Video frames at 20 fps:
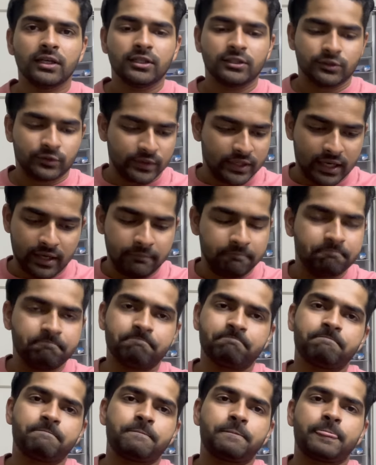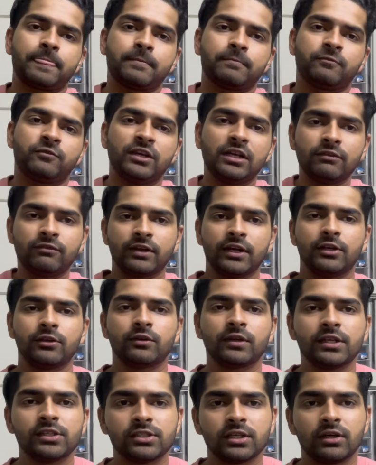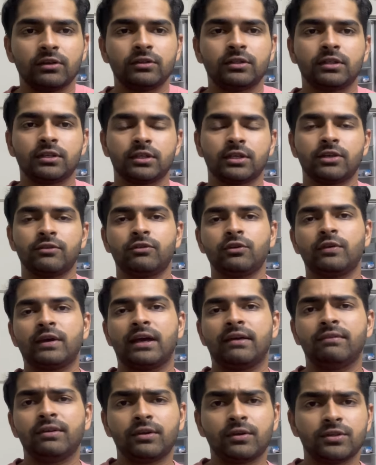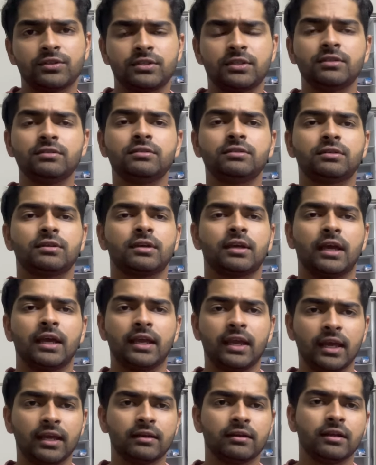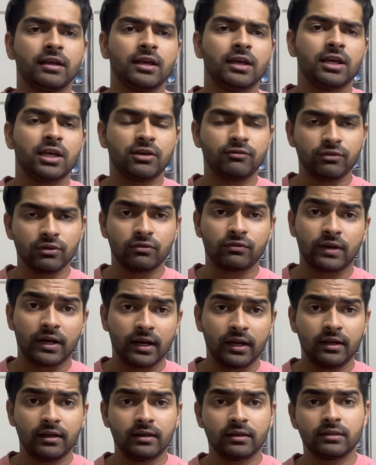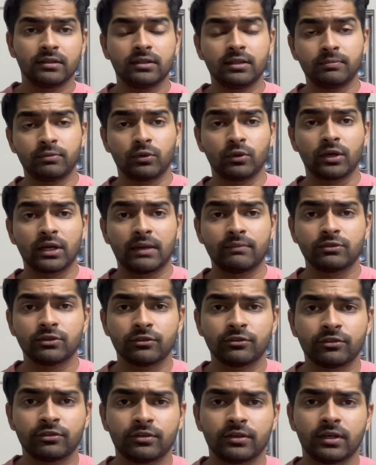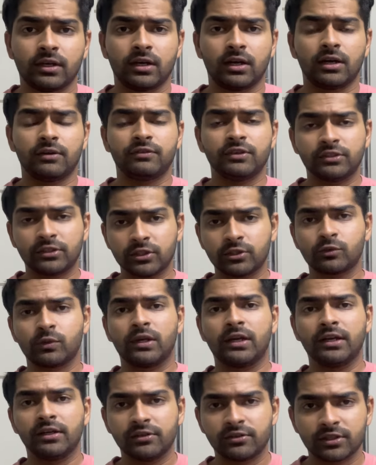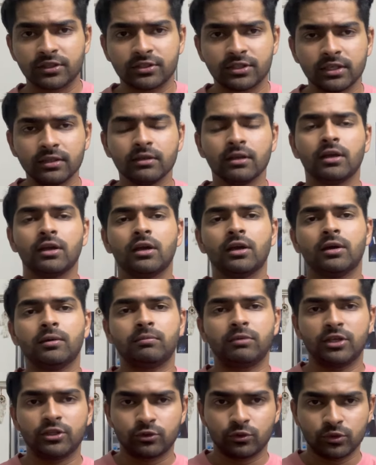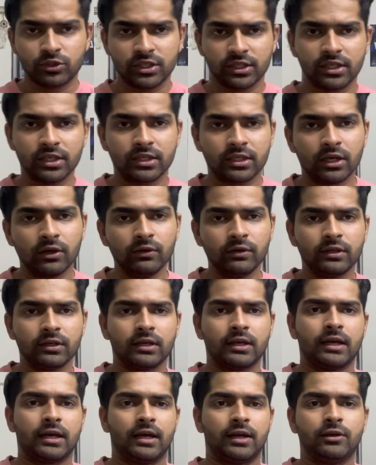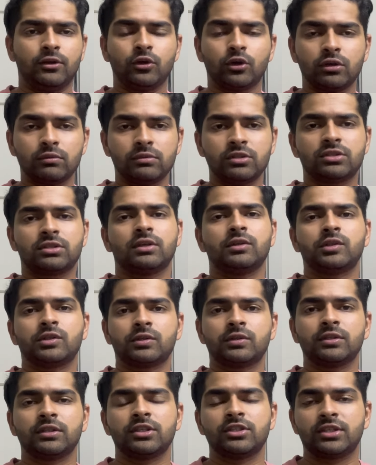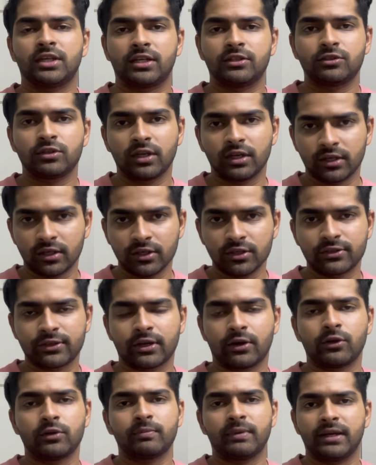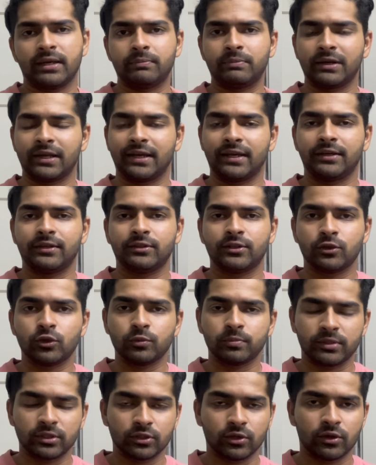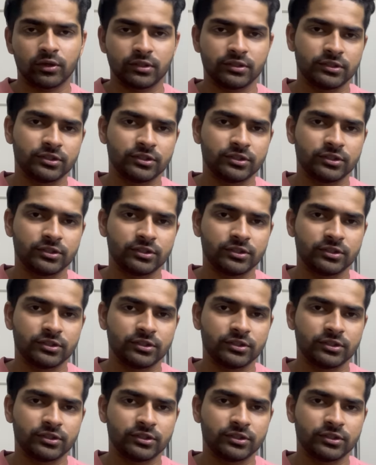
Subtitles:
So yeah, feel free to reach out if you have any questions. Again, if you find the programs of Physics Wala interesting, please do check it out and don't miss out on the chance to get a discount by applying the coupon code in the